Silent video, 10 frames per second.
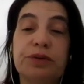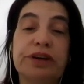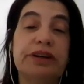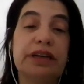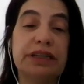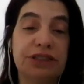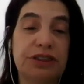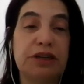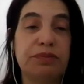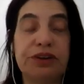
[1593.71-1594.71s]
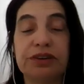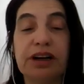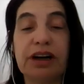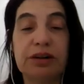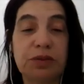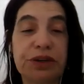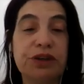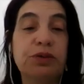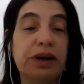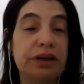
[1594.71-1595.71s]
were yesterday, but you're not where
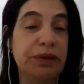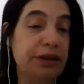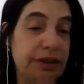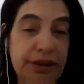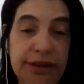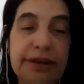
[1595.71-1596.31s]
you want to be.